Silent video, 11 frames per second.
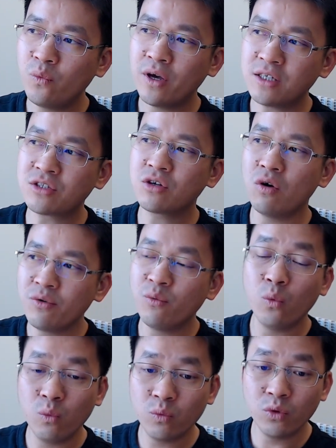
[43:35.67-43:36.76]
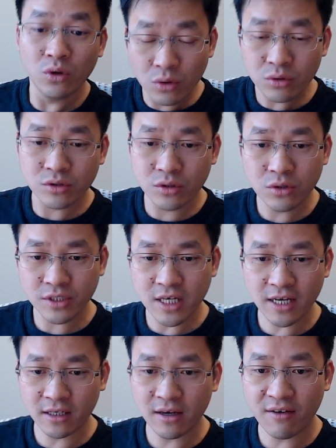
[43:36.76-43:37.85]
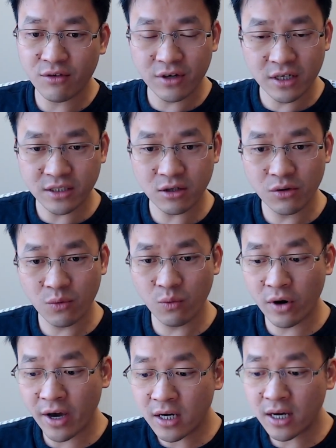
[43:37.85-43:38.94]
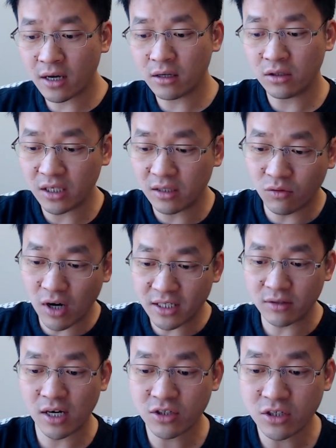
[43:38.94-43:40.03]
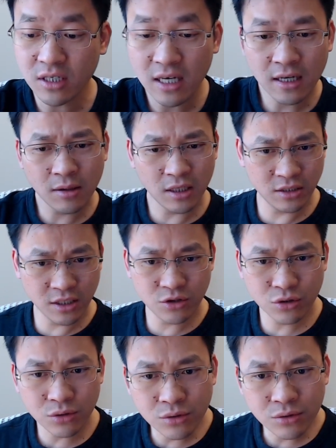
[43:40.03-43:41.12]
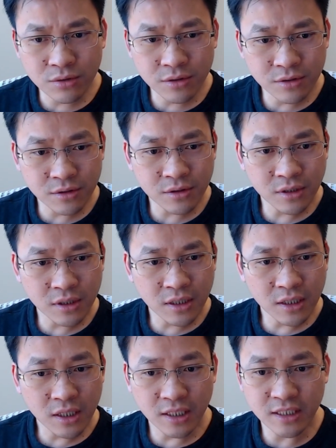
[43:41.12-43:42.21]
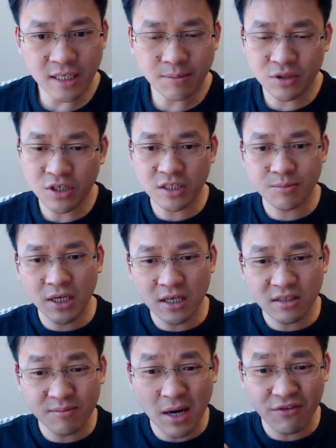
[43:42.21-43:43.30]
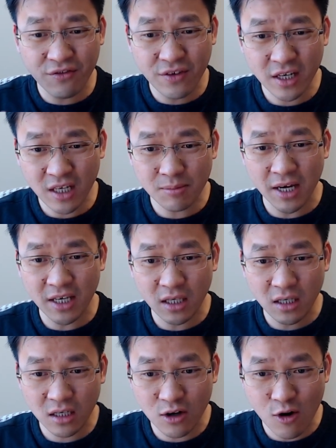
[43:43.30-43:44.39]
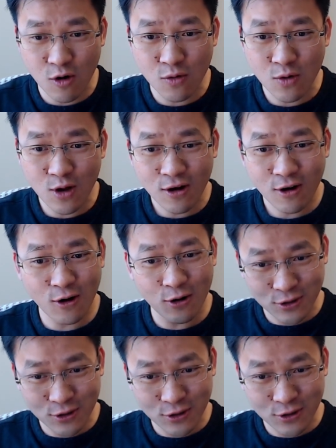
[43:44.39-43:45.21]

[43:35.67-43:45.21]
is going looks like everything is going well and in the right direction. Is it true? Is it just because my feeling, my ego, or